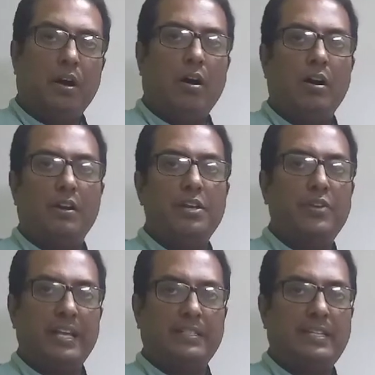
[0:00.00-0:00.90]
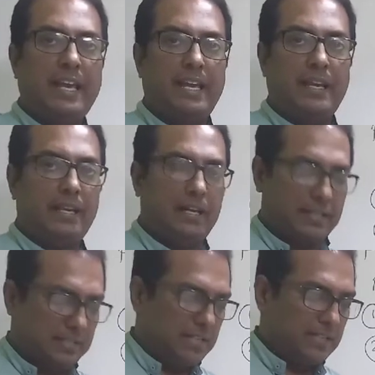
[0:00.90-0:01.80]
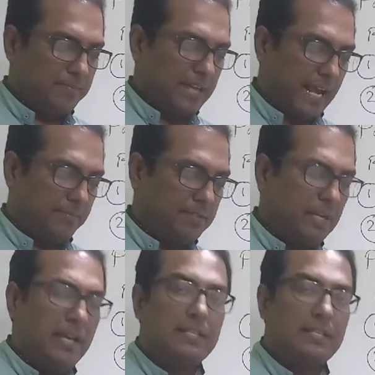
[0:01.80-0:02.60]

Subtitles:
or you can say see sometimes